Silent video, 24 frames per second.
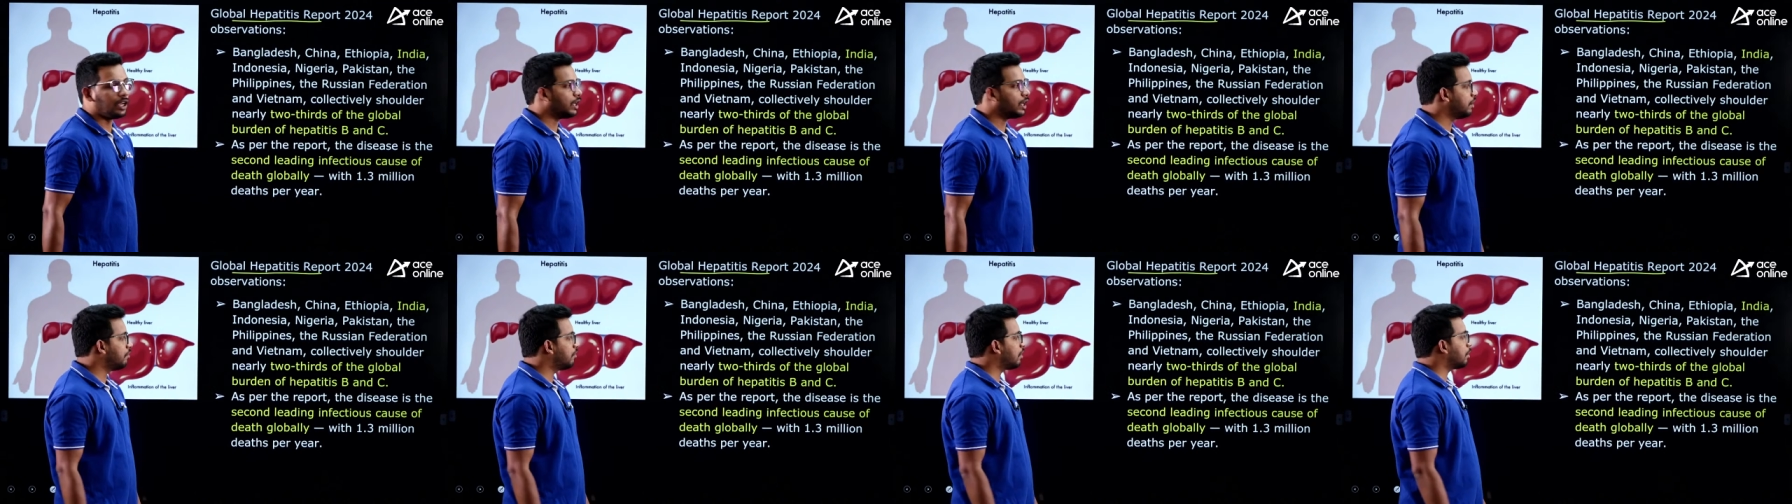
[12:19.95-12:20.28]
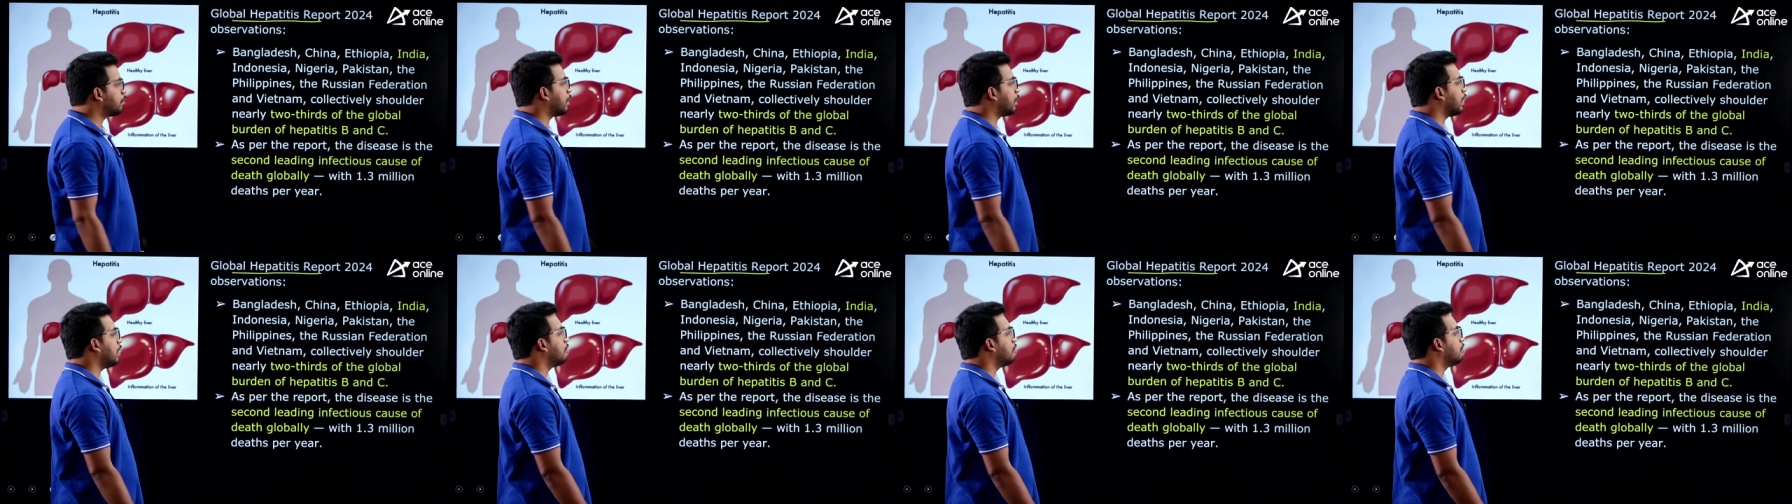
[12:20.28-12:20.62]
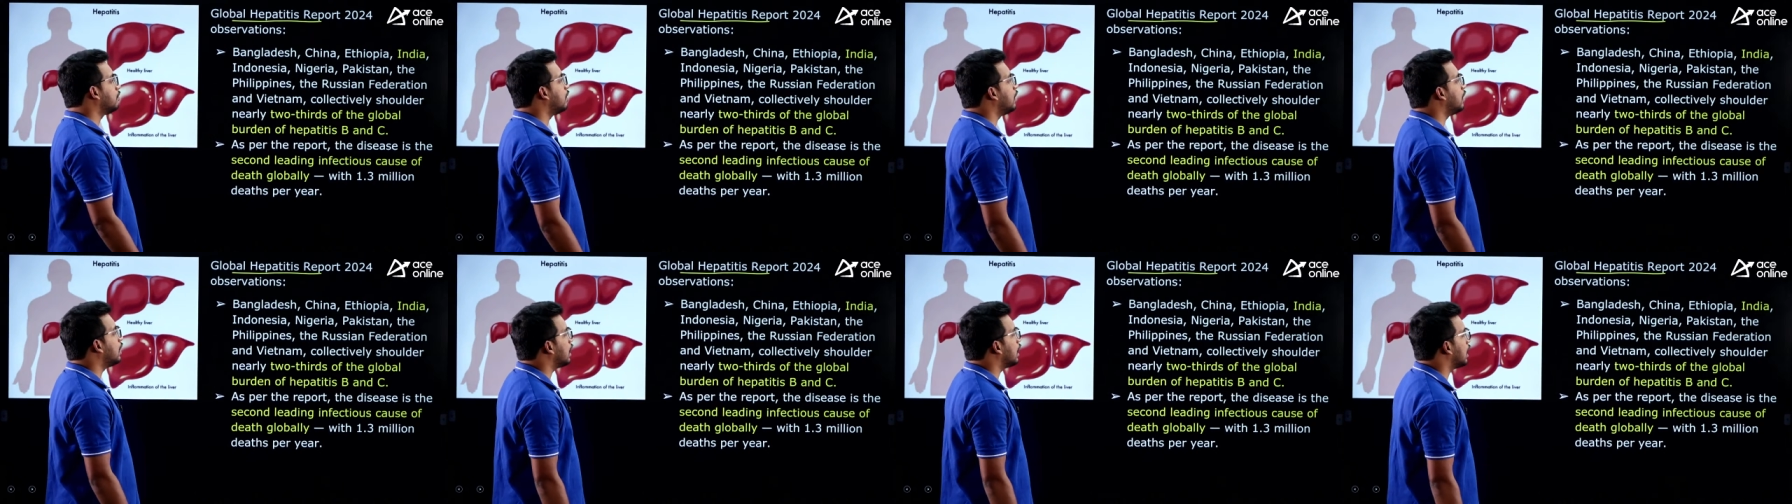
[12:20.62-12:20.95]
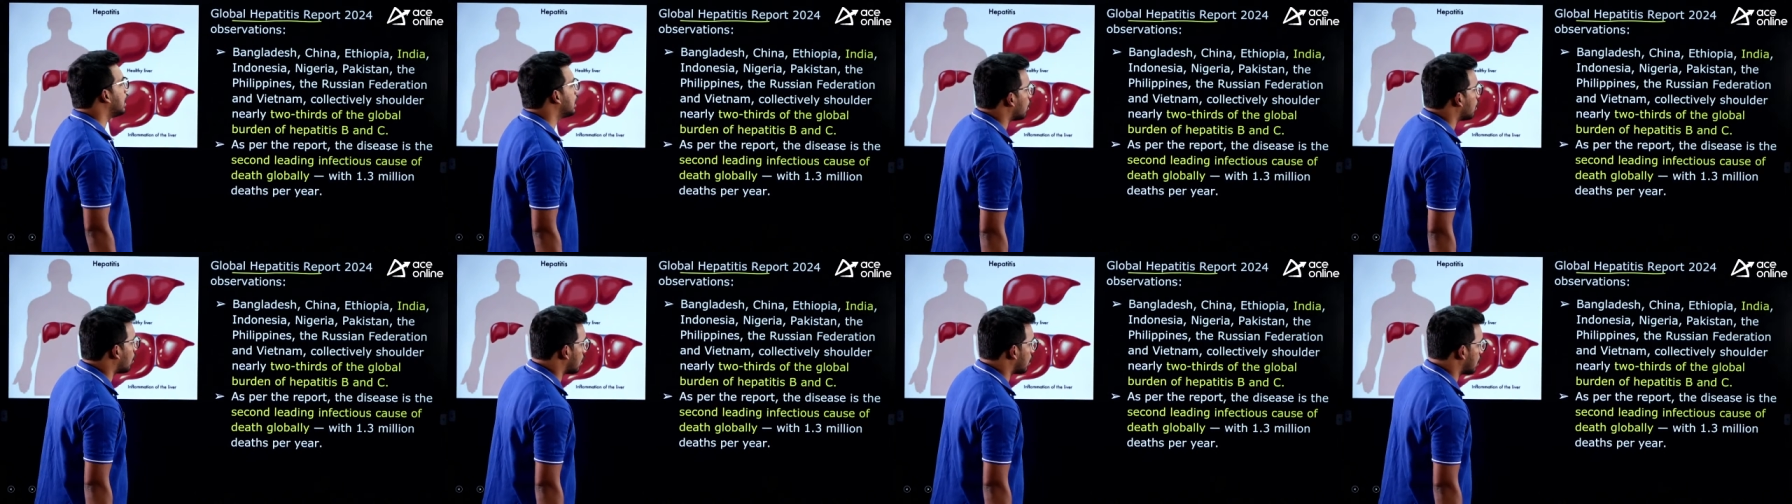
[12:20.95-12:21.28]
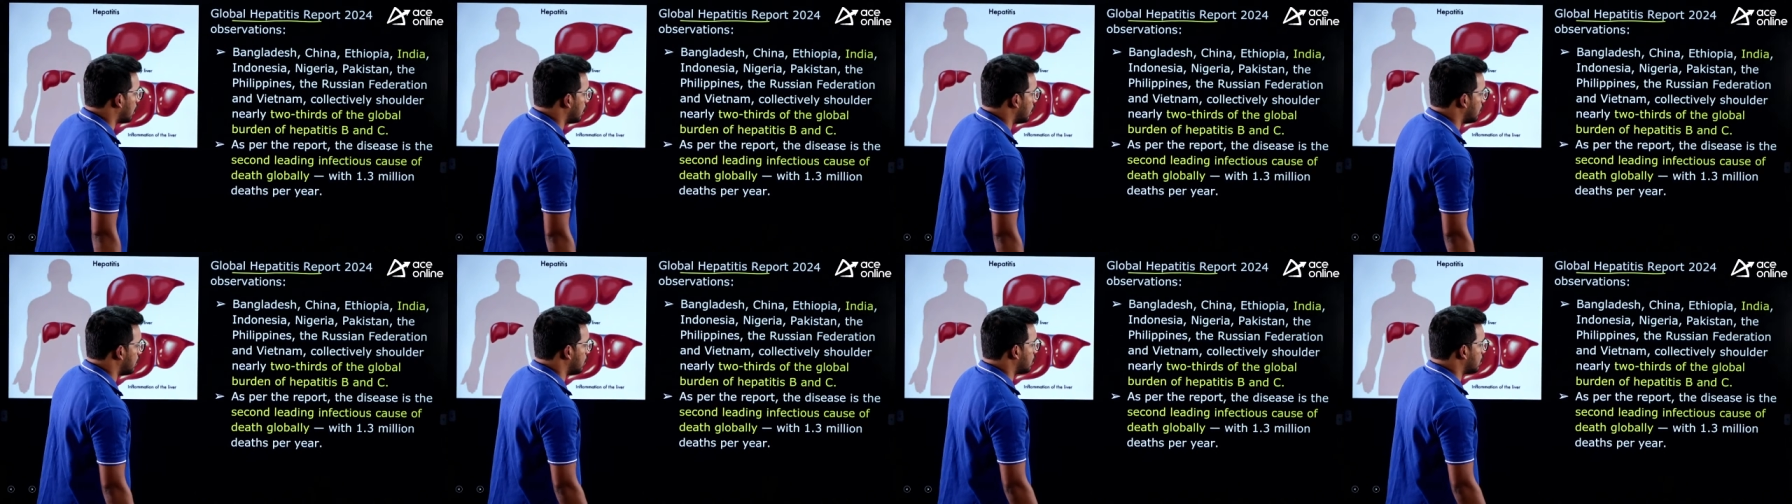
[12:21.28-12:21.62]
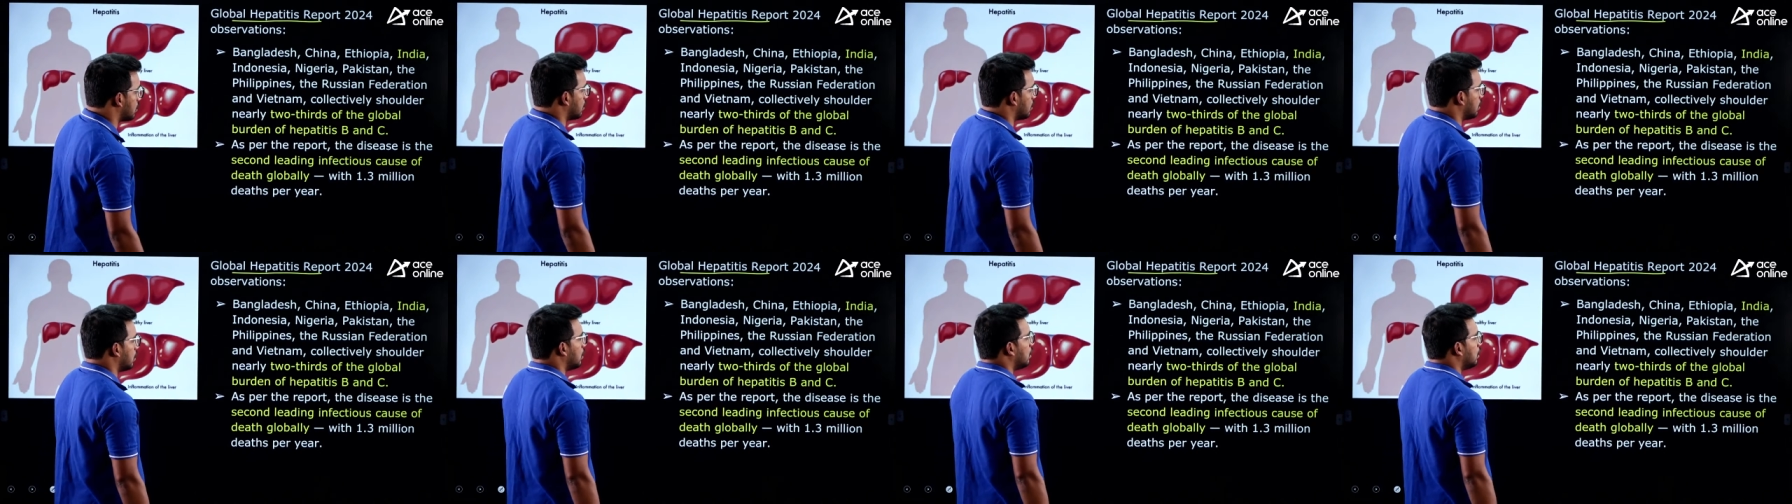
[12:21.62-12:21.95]
given by World Health
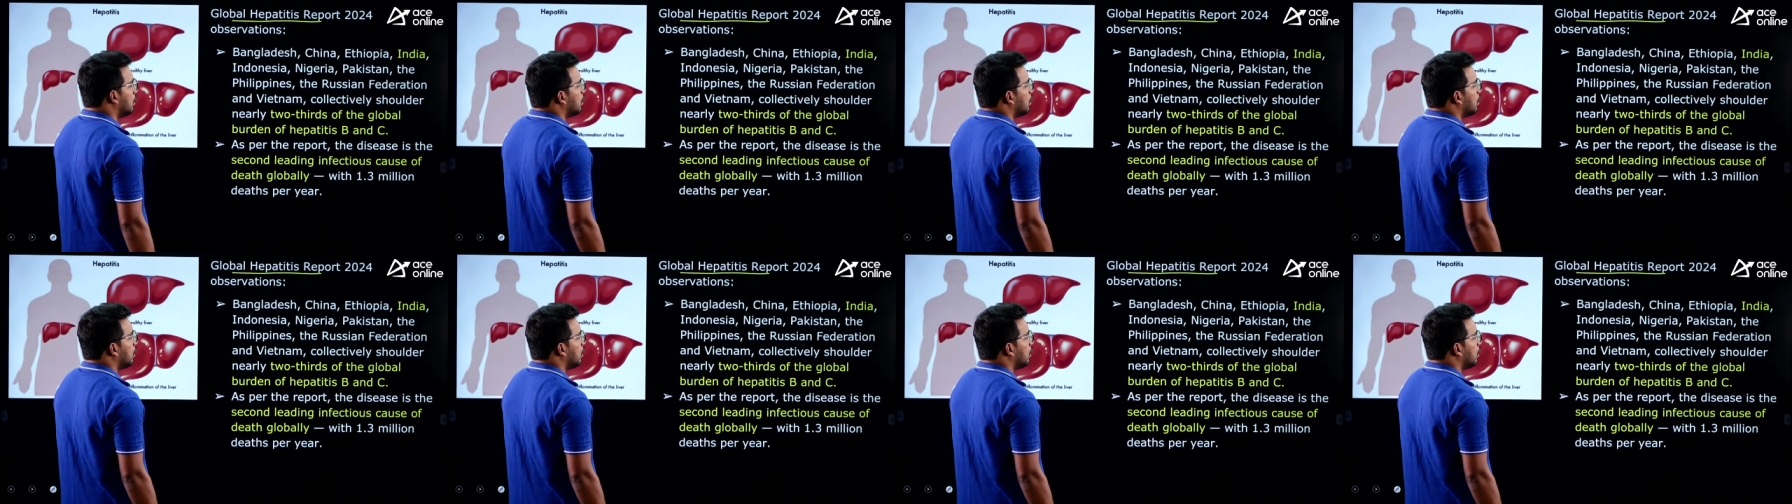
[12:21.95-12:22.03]
Organization.